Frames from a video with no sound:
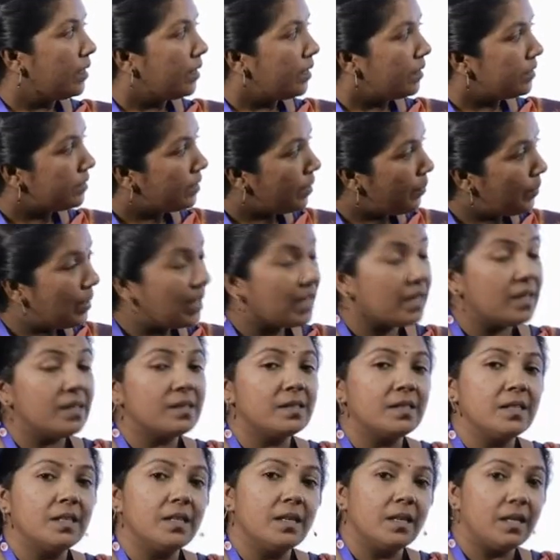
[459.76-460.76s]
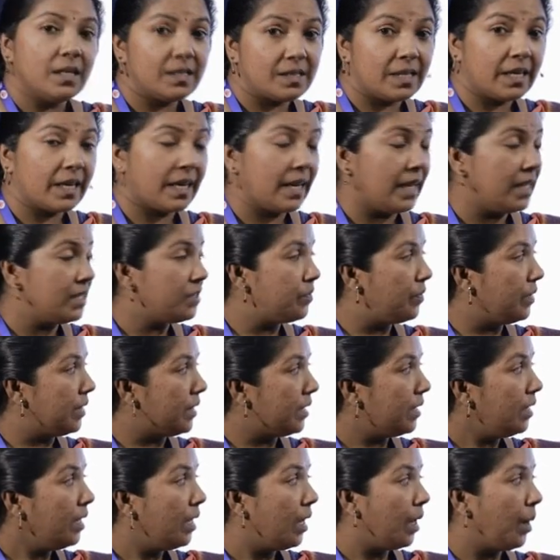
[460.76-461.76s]
Similar is the case with
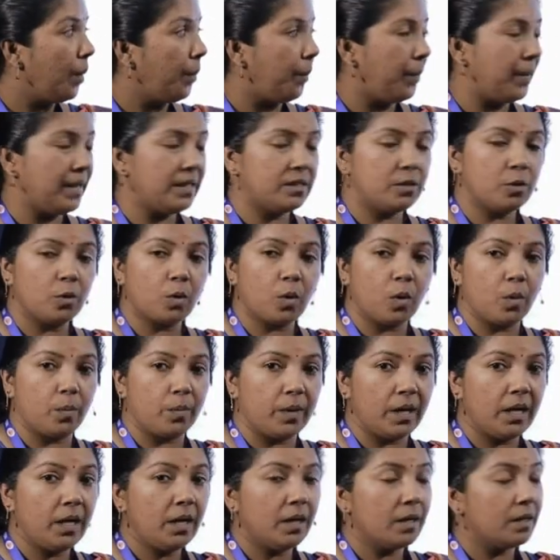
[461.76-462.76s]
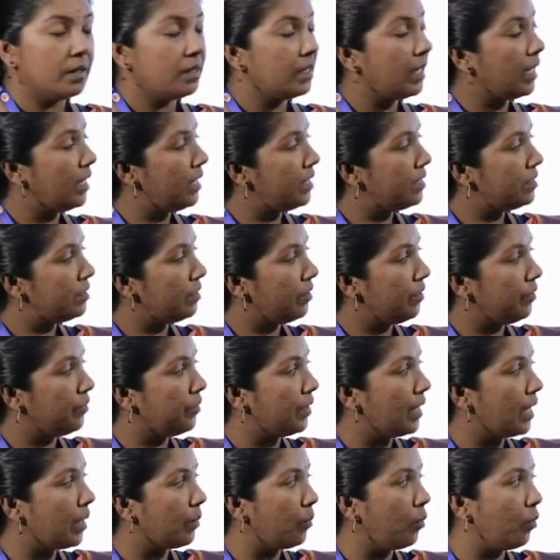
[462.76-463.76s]
the P0B, that is if
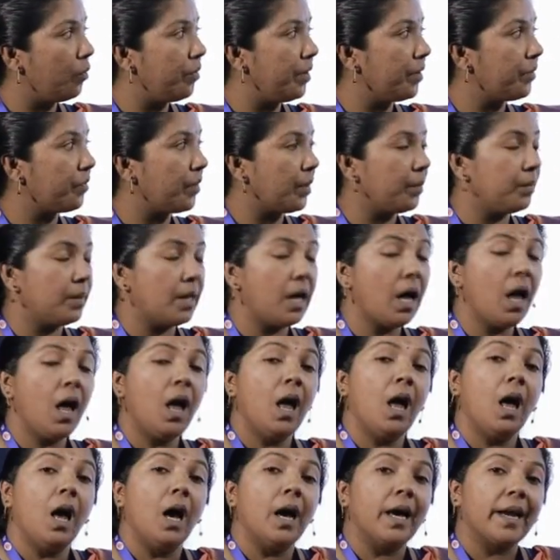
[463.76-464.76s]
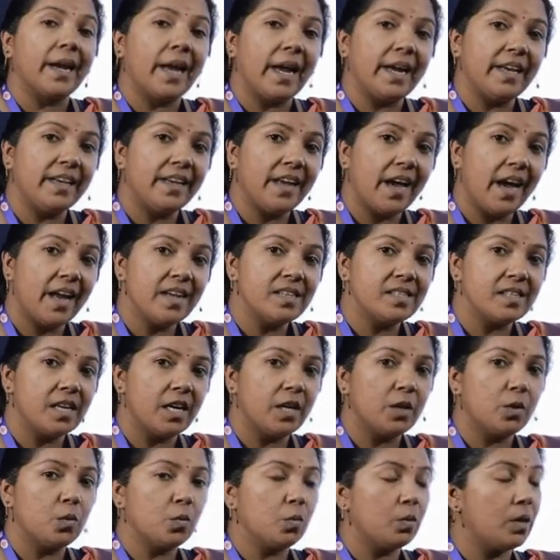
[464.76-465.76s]
we are moving from the right hand
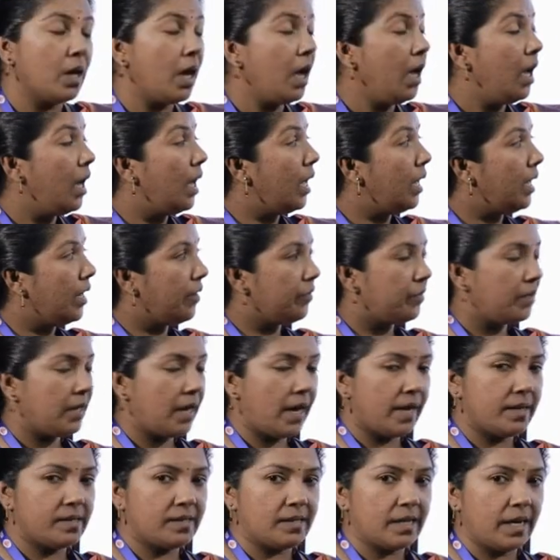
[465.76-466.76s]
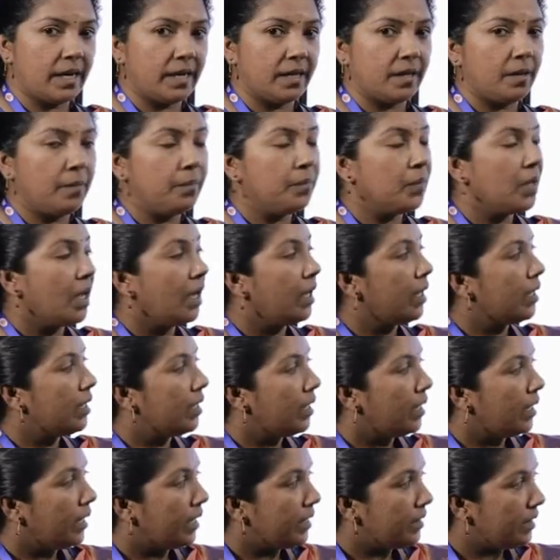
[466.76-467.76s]
side to the left hand side.
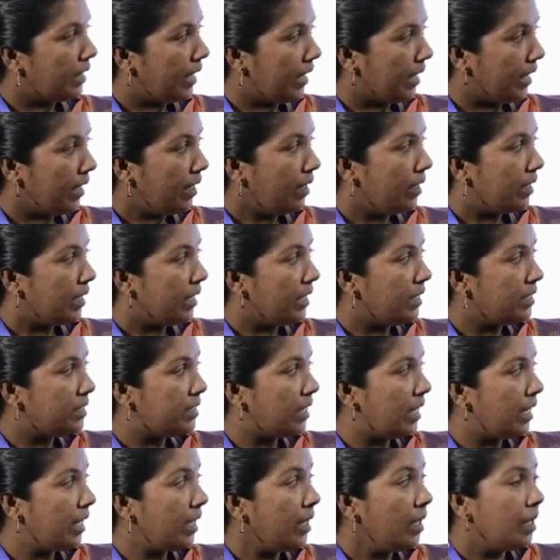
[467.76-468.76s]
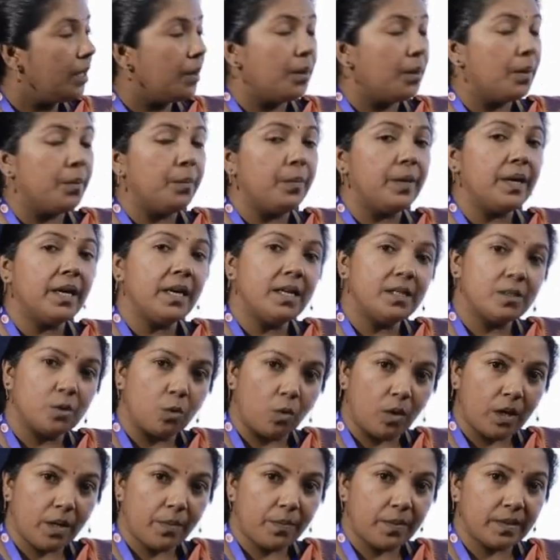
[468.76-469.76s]
There initially B is
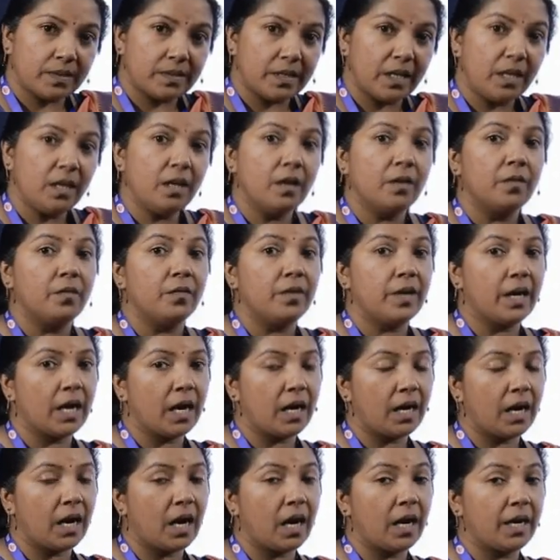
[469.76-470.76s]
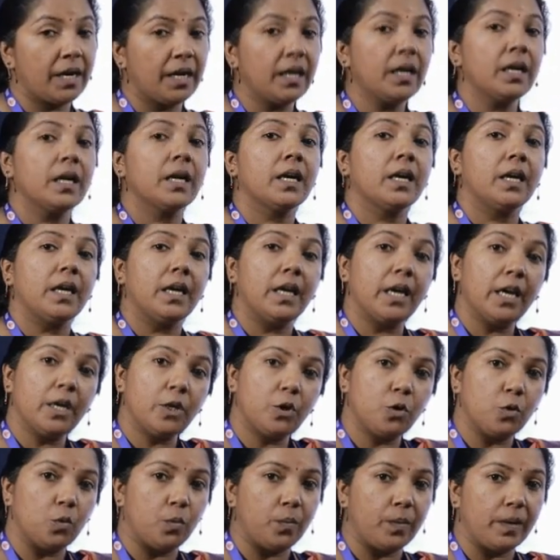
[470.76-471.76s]
only present, we are adding A
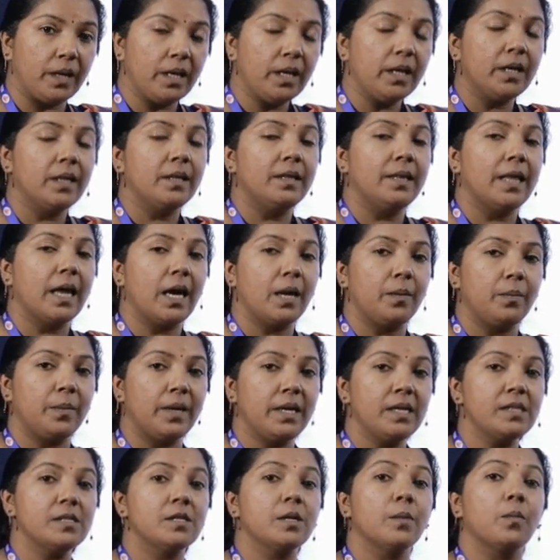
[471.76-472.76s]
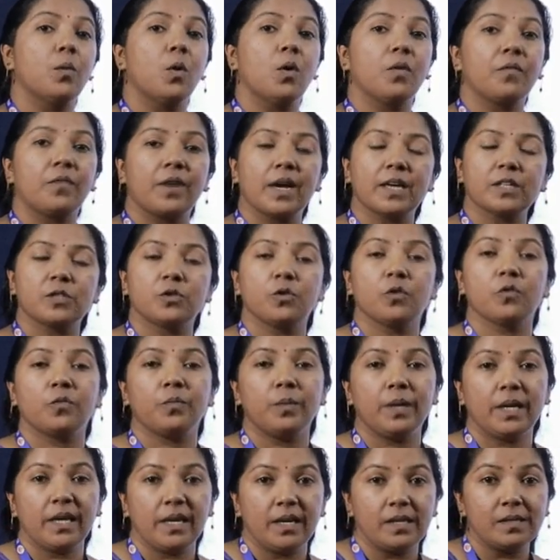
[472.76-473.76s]
to B, that means the mole fraction of
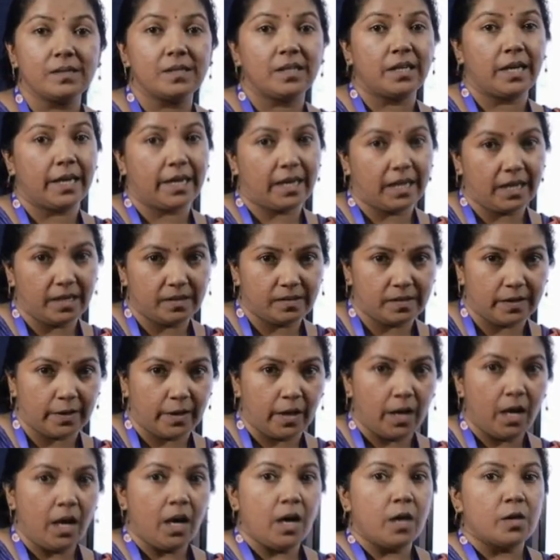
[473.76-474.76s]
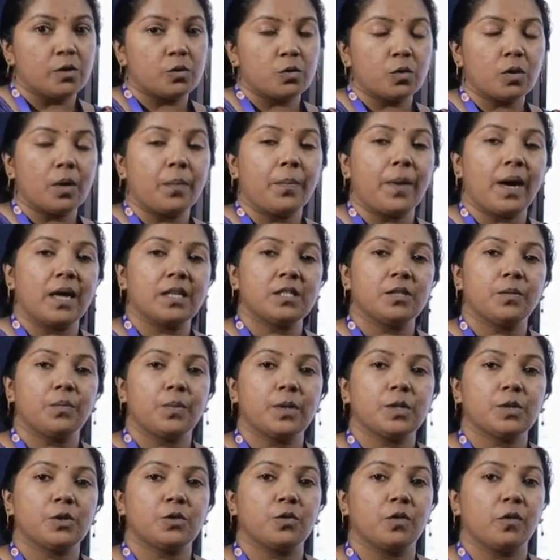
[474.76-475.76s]
B is decreasing. So the partial
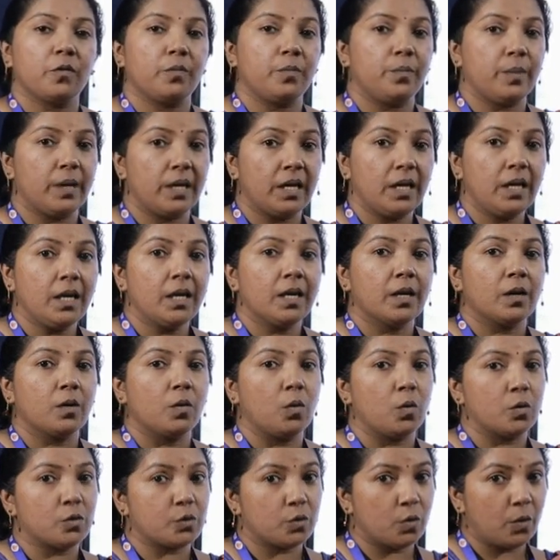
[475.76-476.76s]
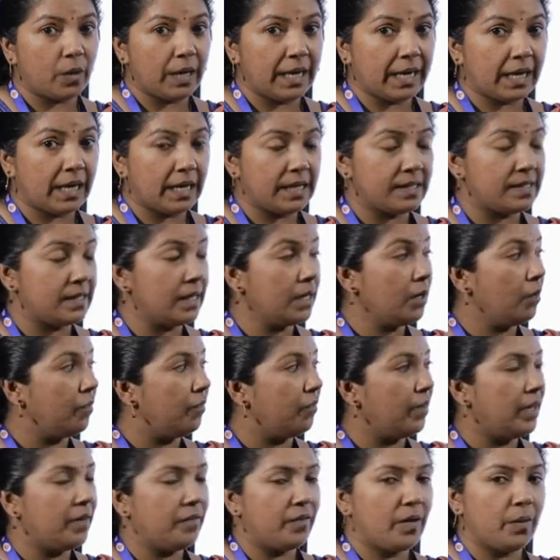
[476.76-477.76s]
pressure of B goes on decreasing
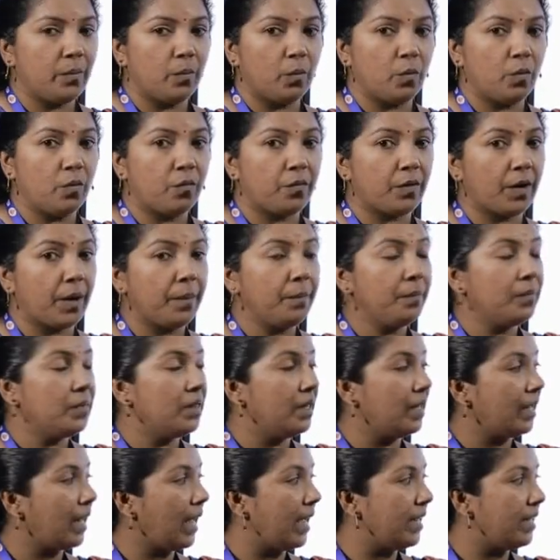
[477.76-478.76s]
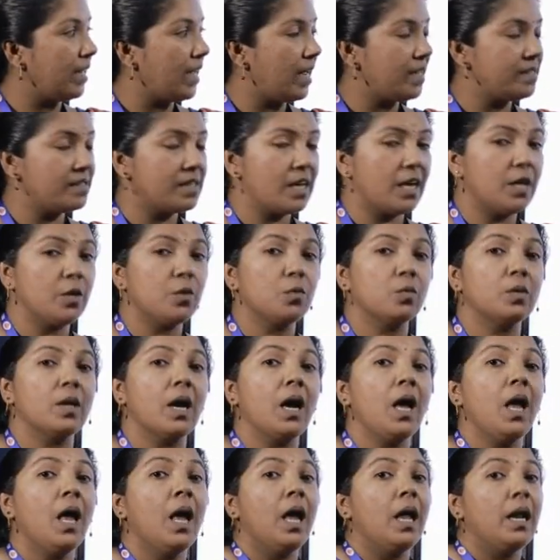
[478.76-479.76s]
when we move from the right hand side to
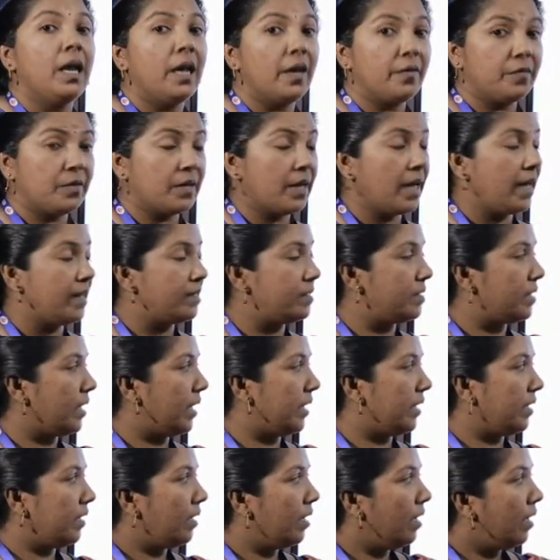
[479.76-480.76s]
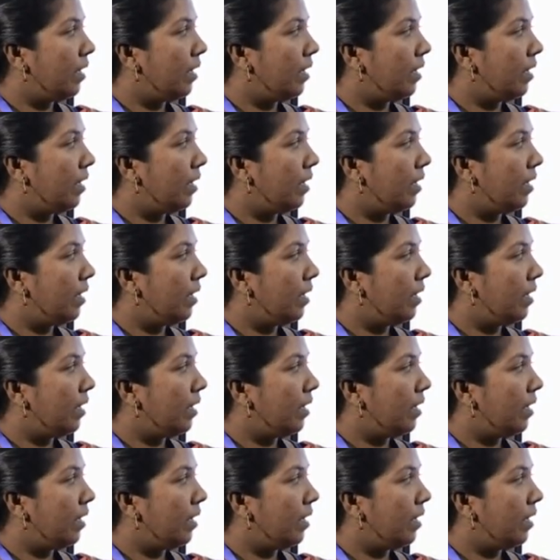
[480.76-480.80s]
the left hand side.